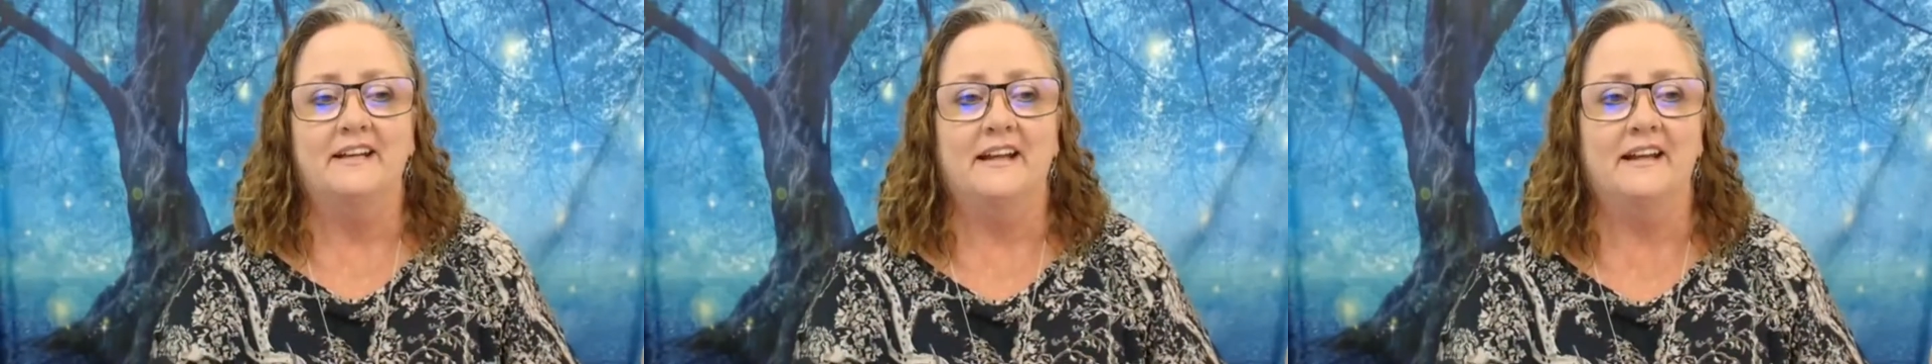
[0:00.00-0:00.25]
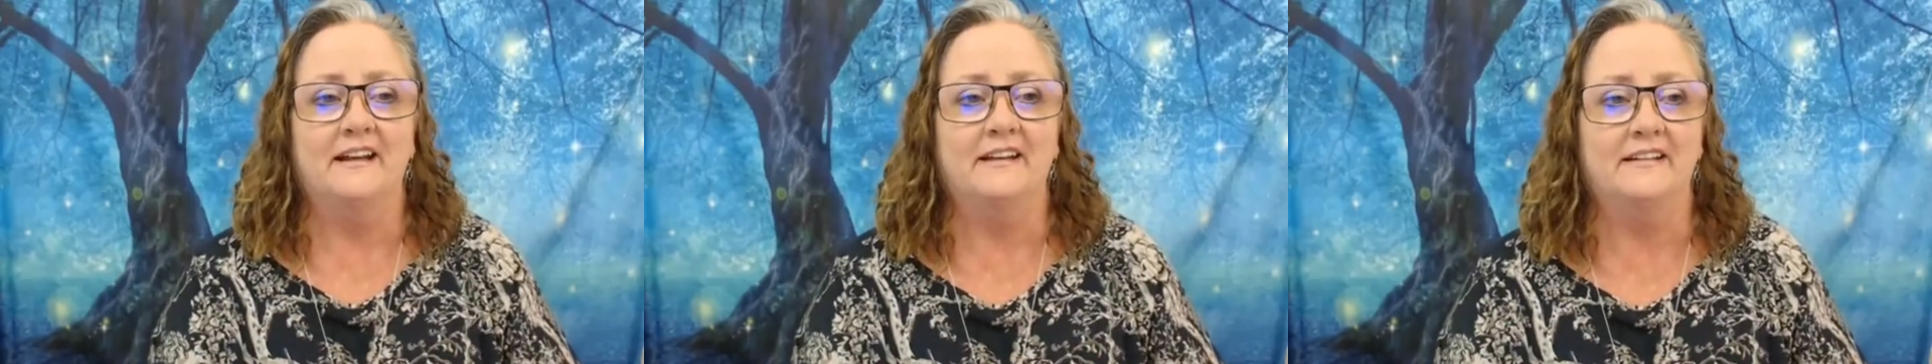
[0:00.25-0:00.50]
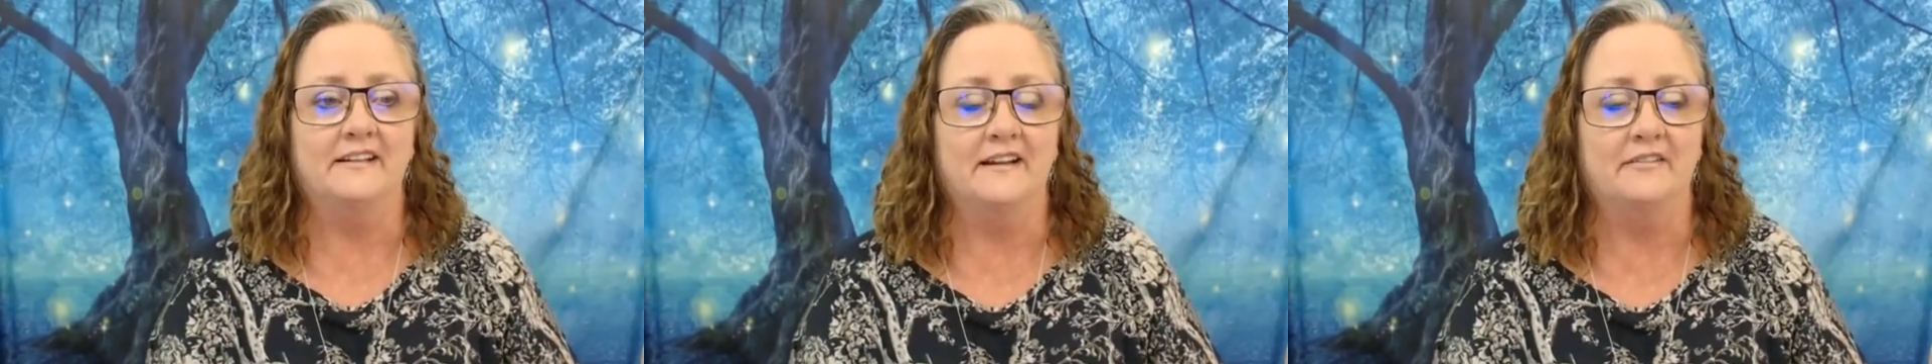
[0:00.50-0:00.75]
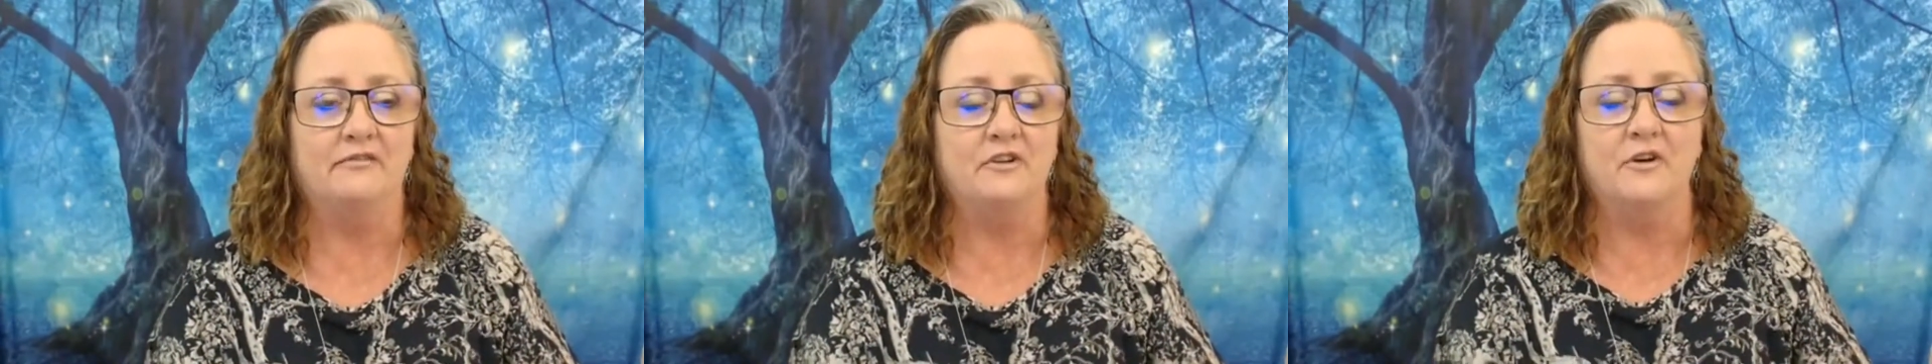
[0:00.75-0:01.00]
And
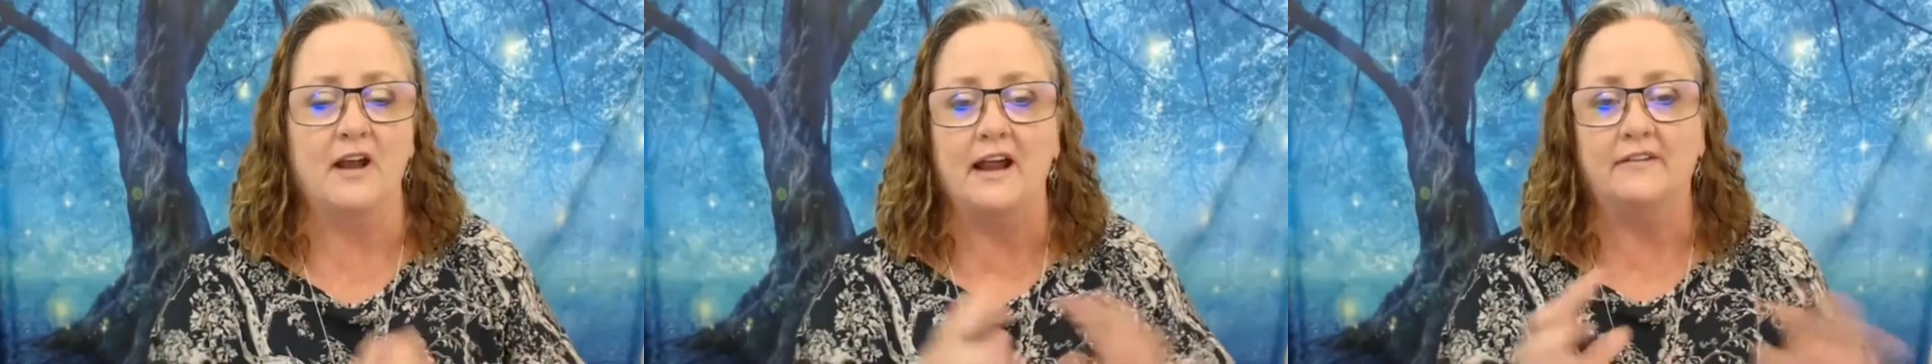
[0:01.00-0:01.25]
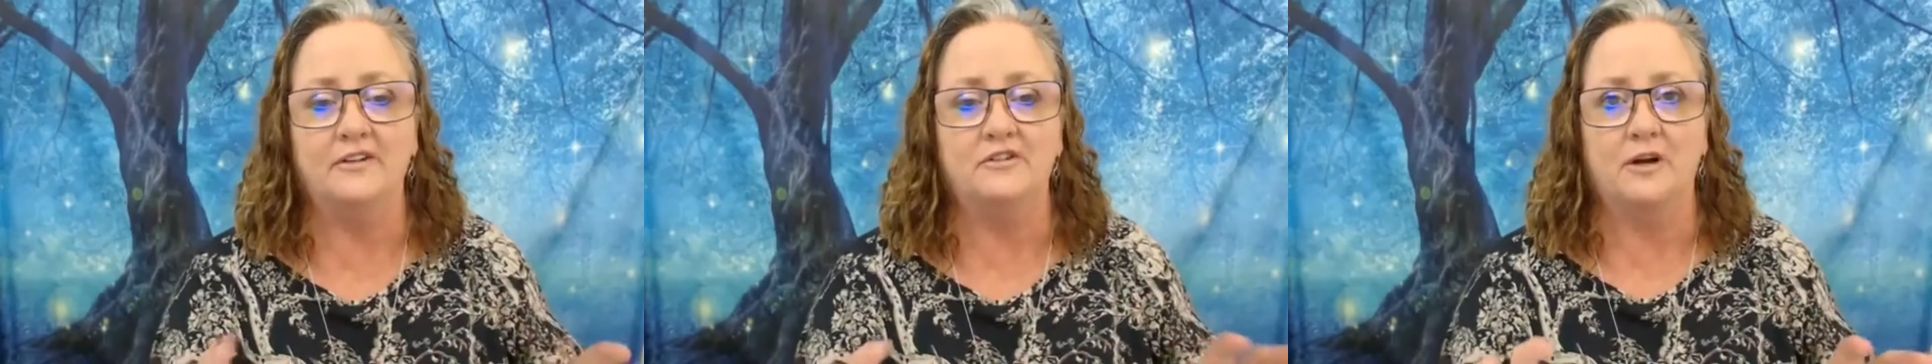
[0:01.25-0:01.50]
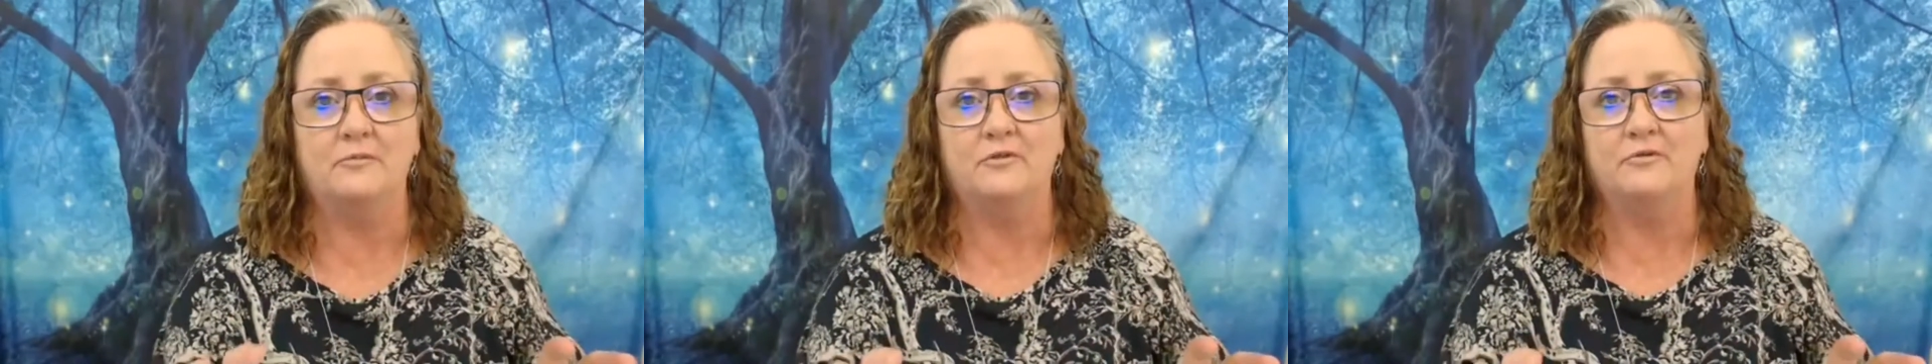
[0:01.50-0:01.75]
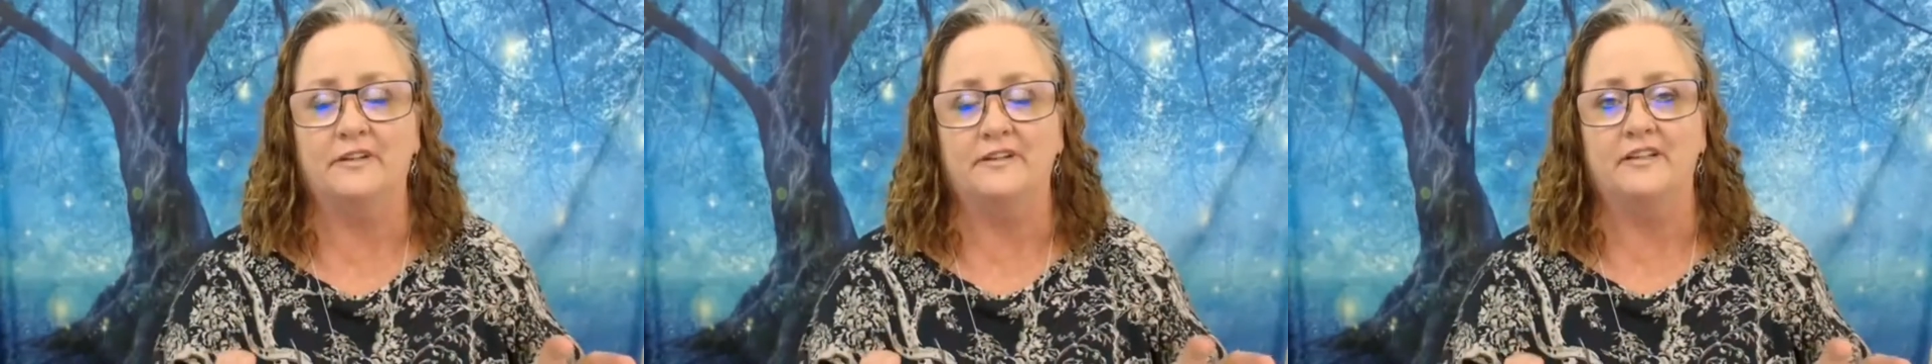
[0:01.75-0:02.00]
if you're having trouble
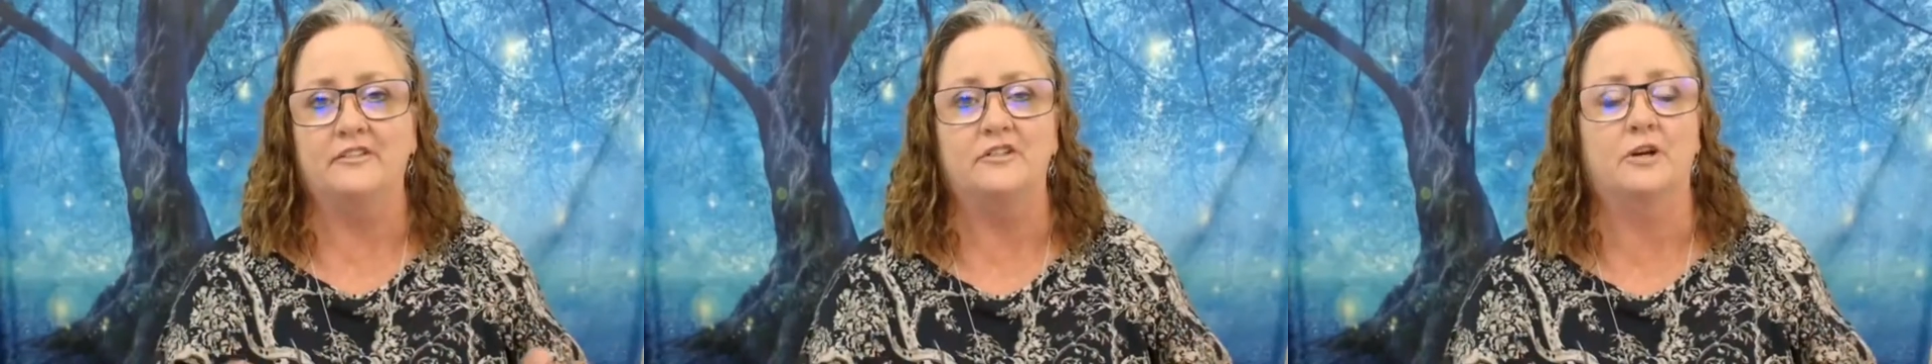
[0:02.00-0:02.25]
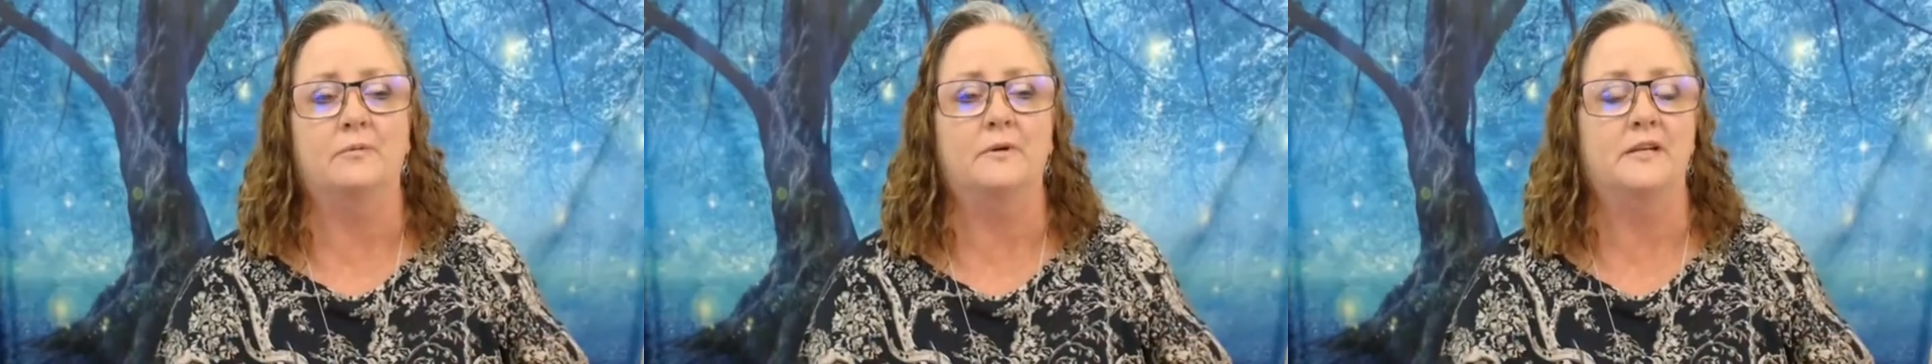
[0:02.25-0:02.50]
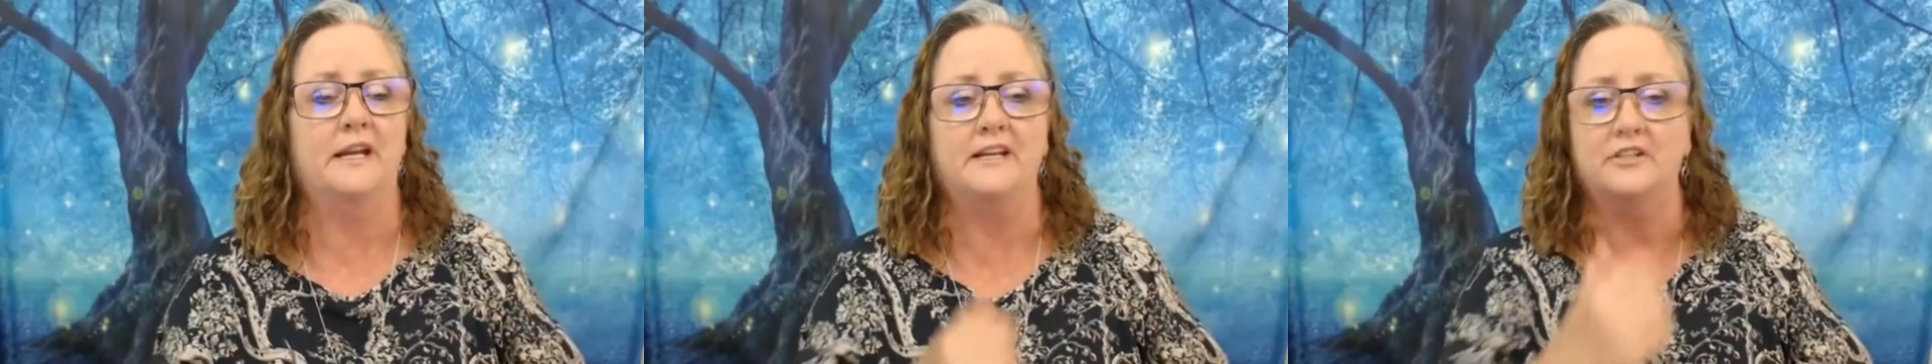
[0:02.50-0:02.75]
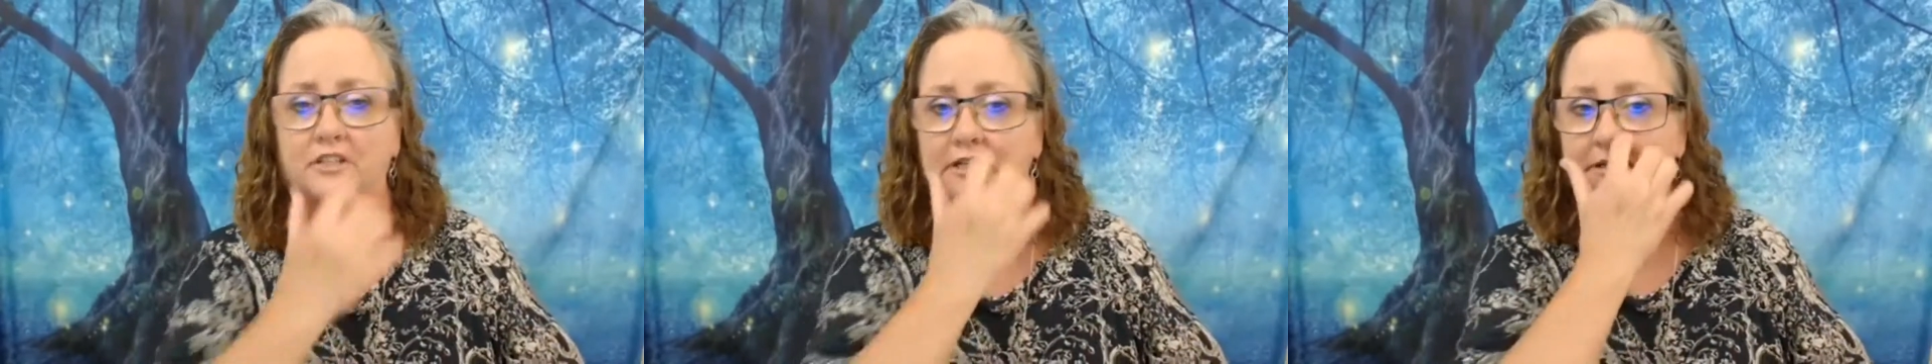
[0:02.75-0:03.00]
with the
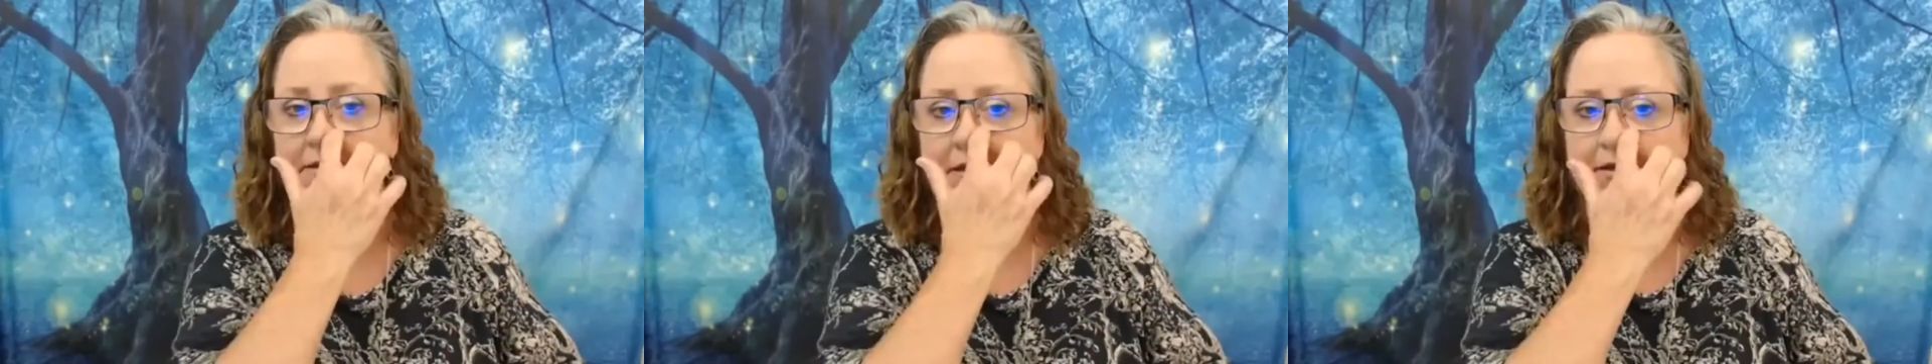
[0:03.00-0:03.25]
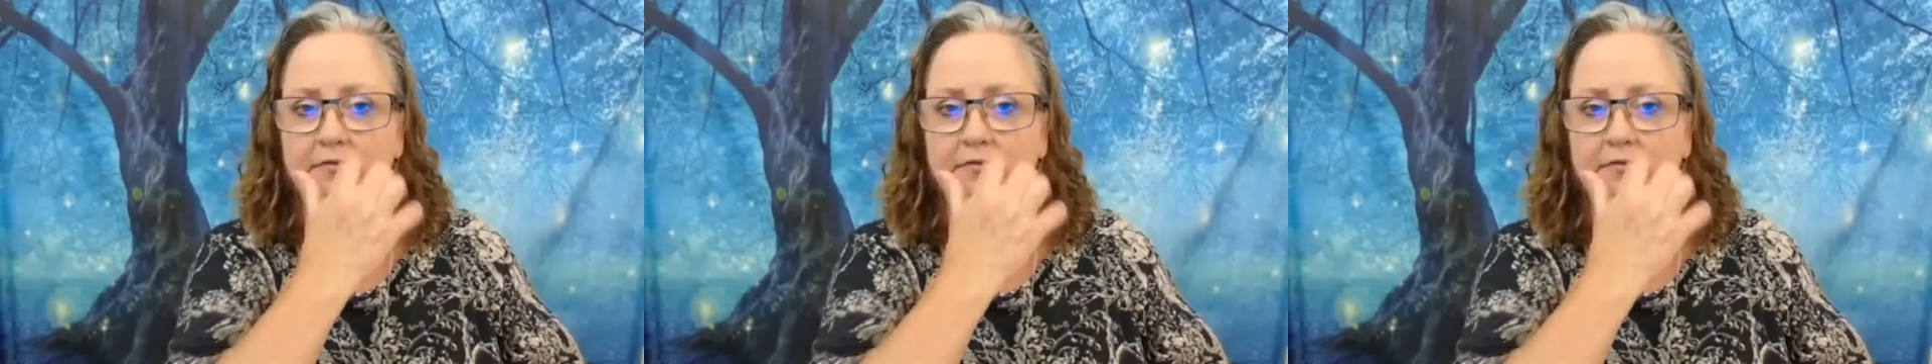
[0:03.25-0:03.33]
interpretation,